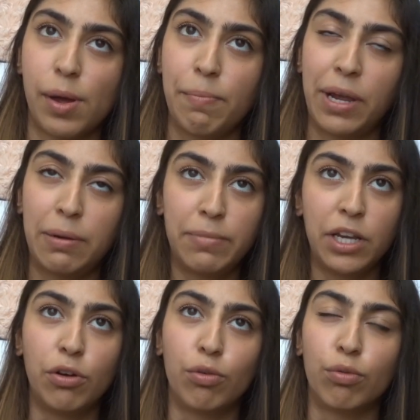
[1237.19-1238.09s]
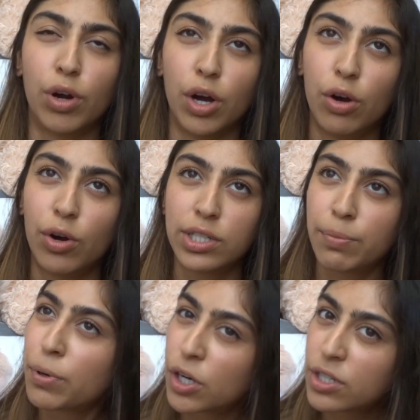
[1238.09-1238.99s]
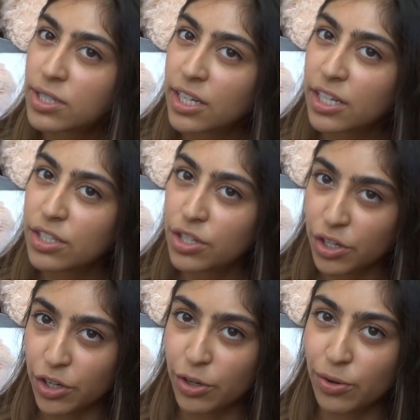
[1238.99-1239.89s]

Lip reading: made me grow as a person too.